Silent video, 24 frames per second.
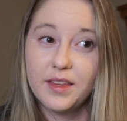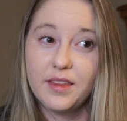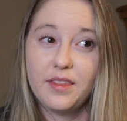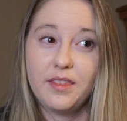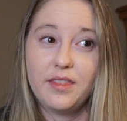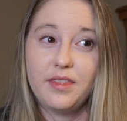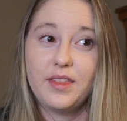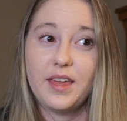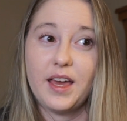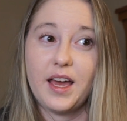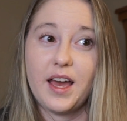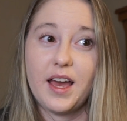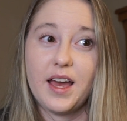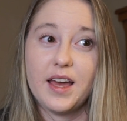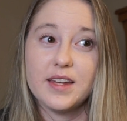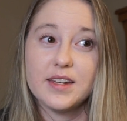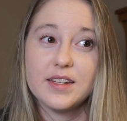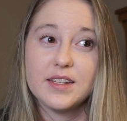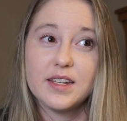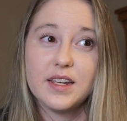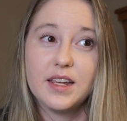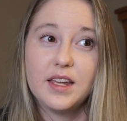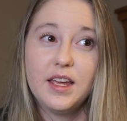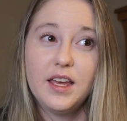that
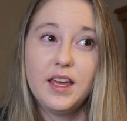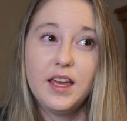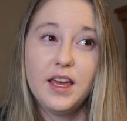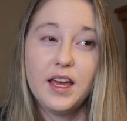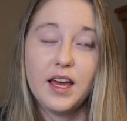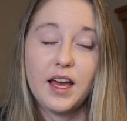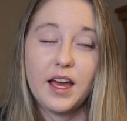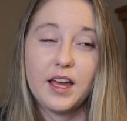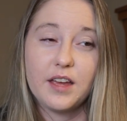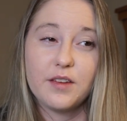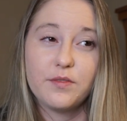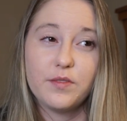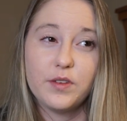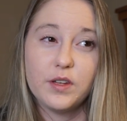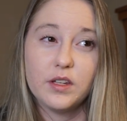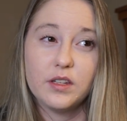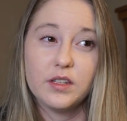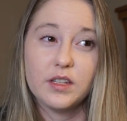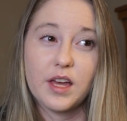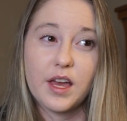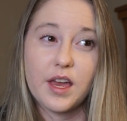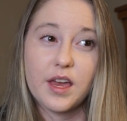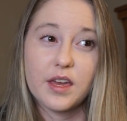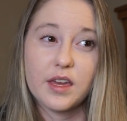I feel
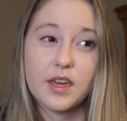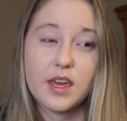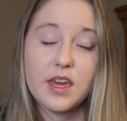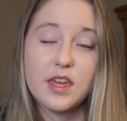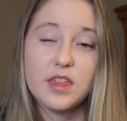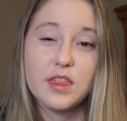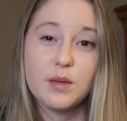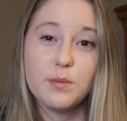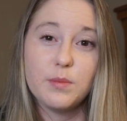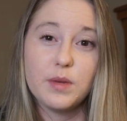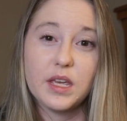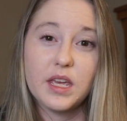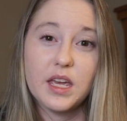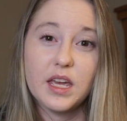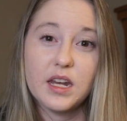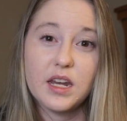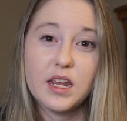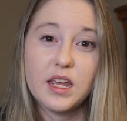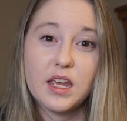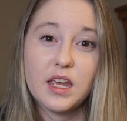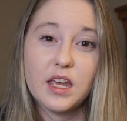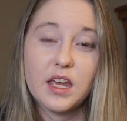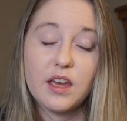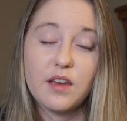like in the
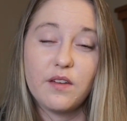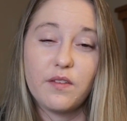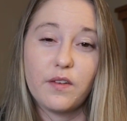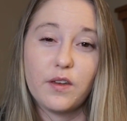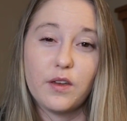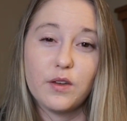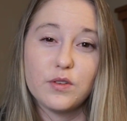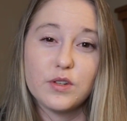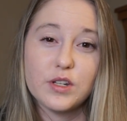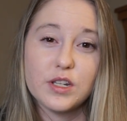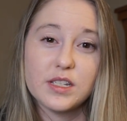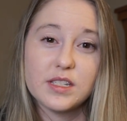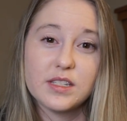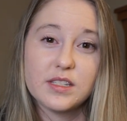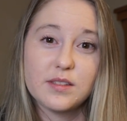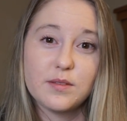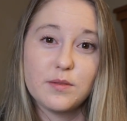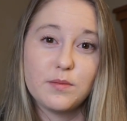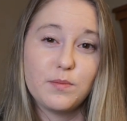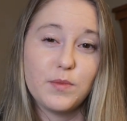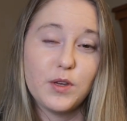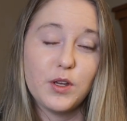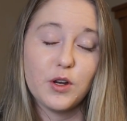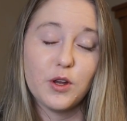beginning, if you just,
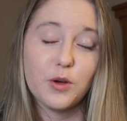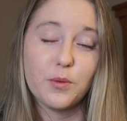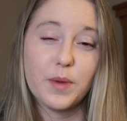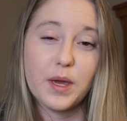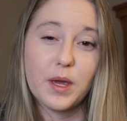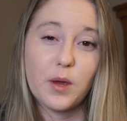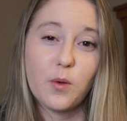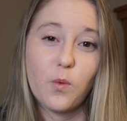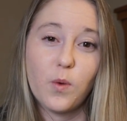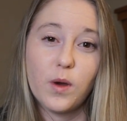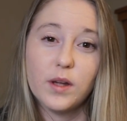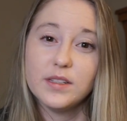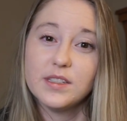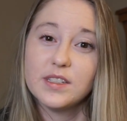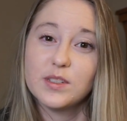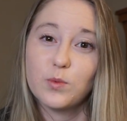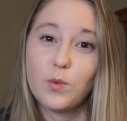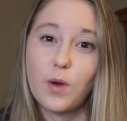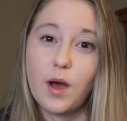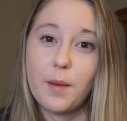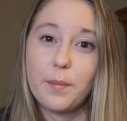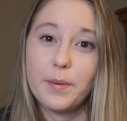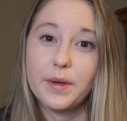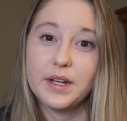you know, make one
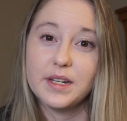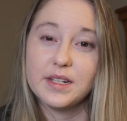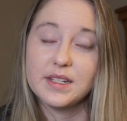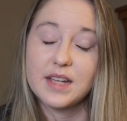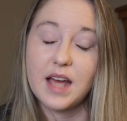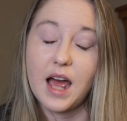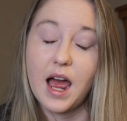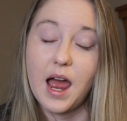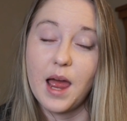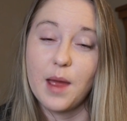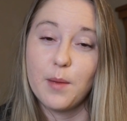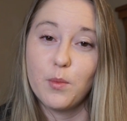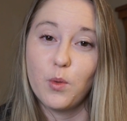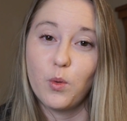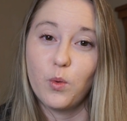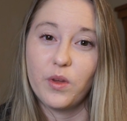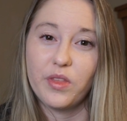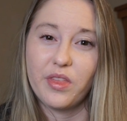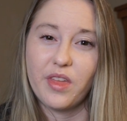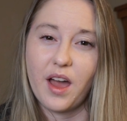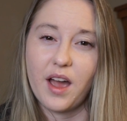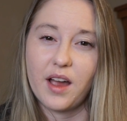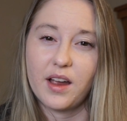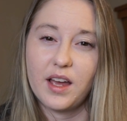swap at a time with
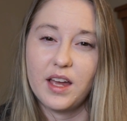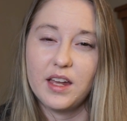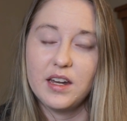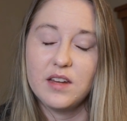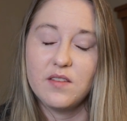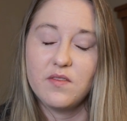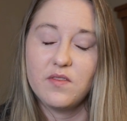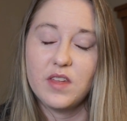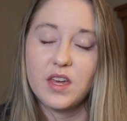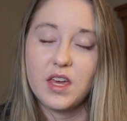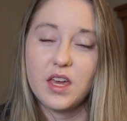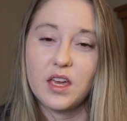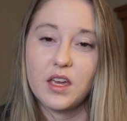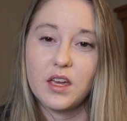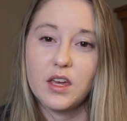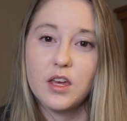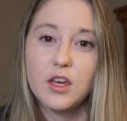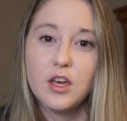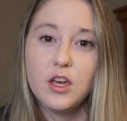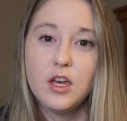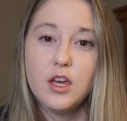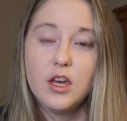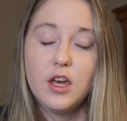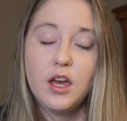that kind of thing,
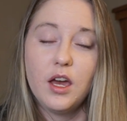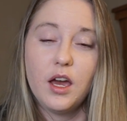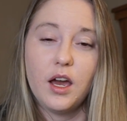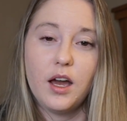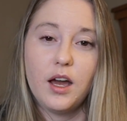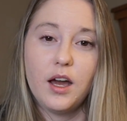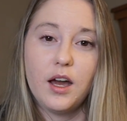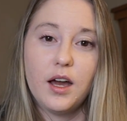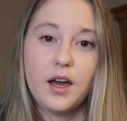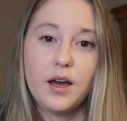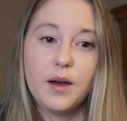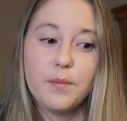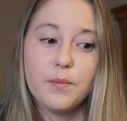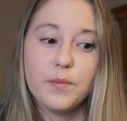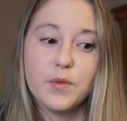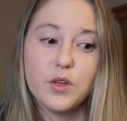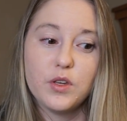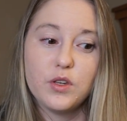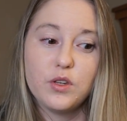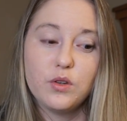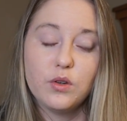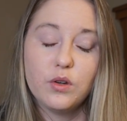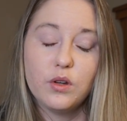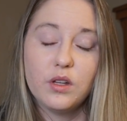
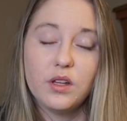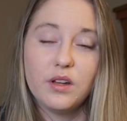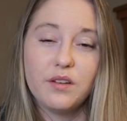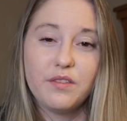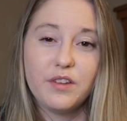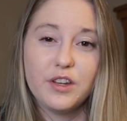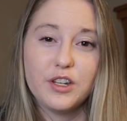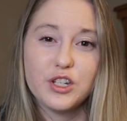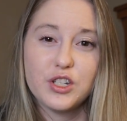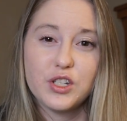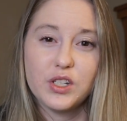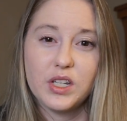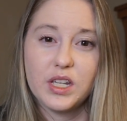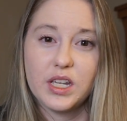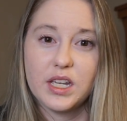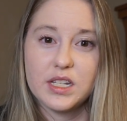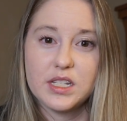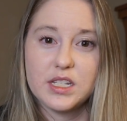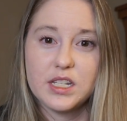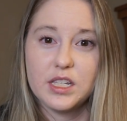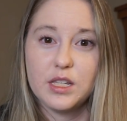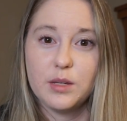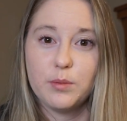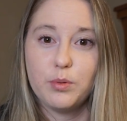you'll eventually get
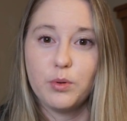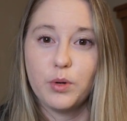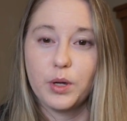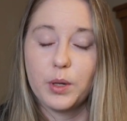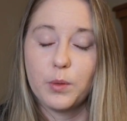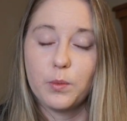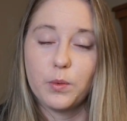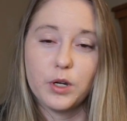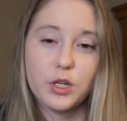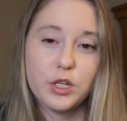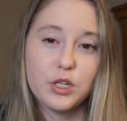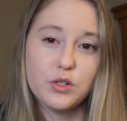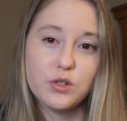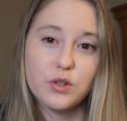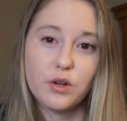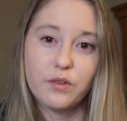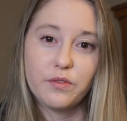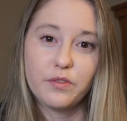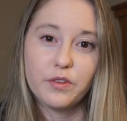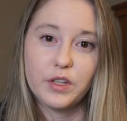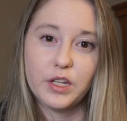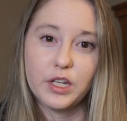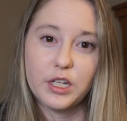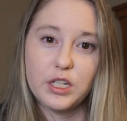to the point where you don't
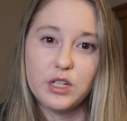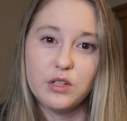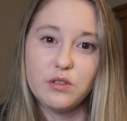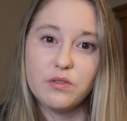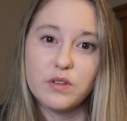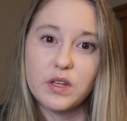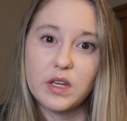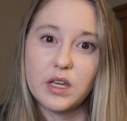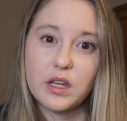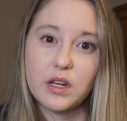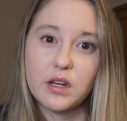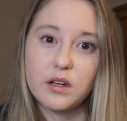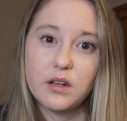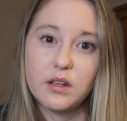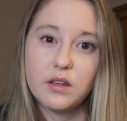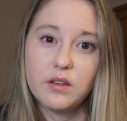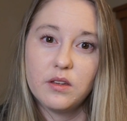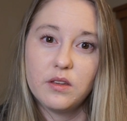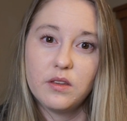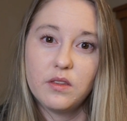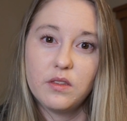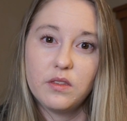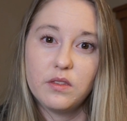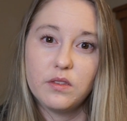feel like you need
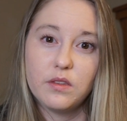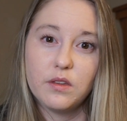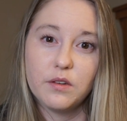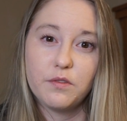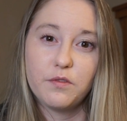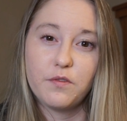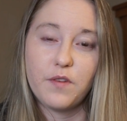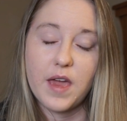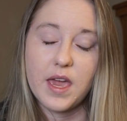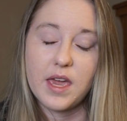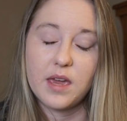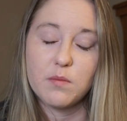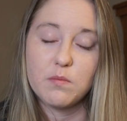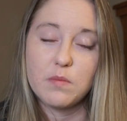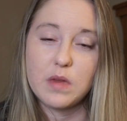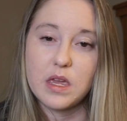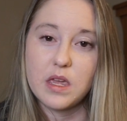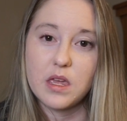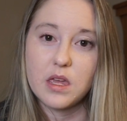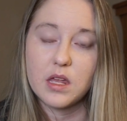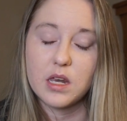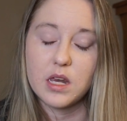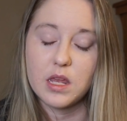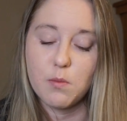the fake
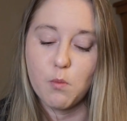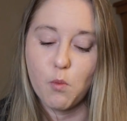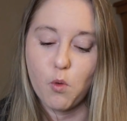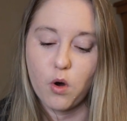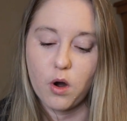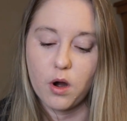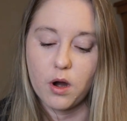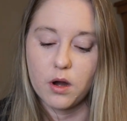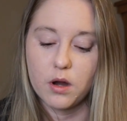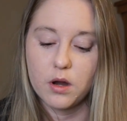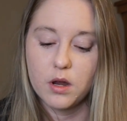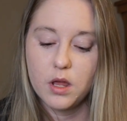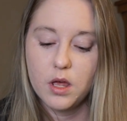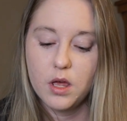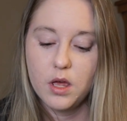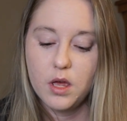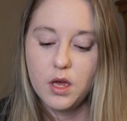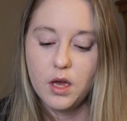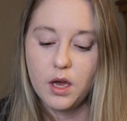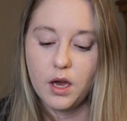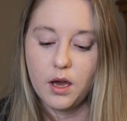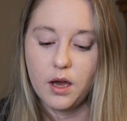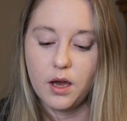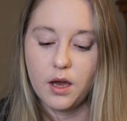meat anymore.
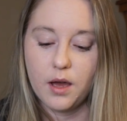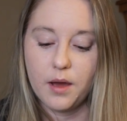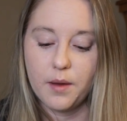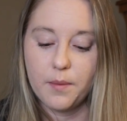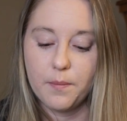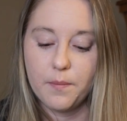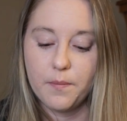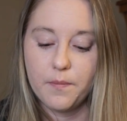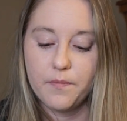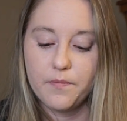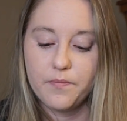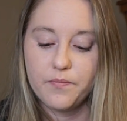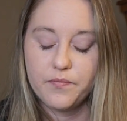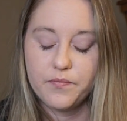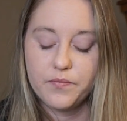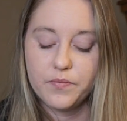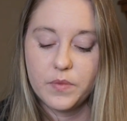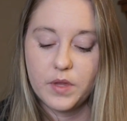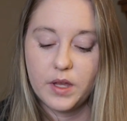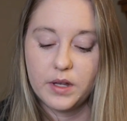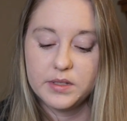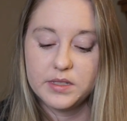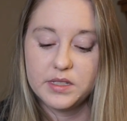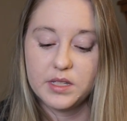
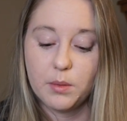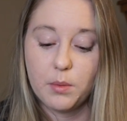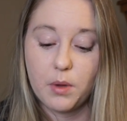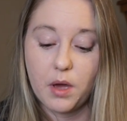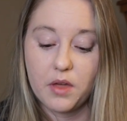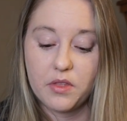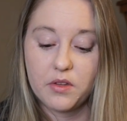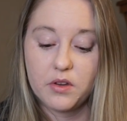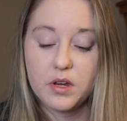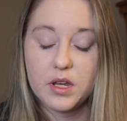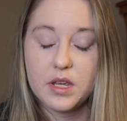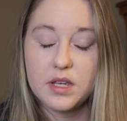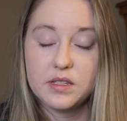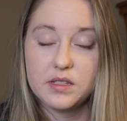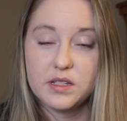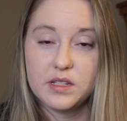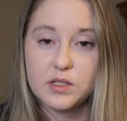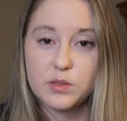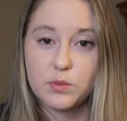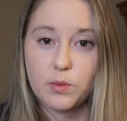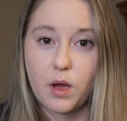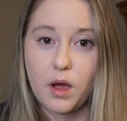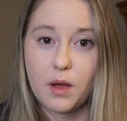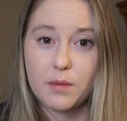Some other easy
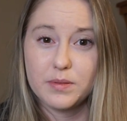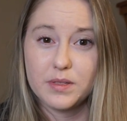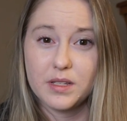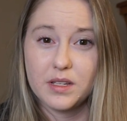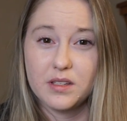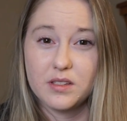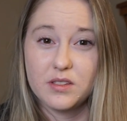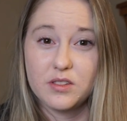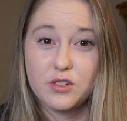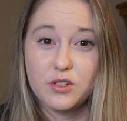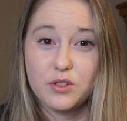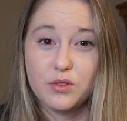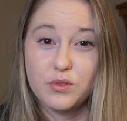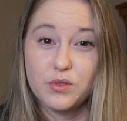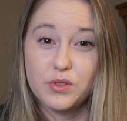swaps is to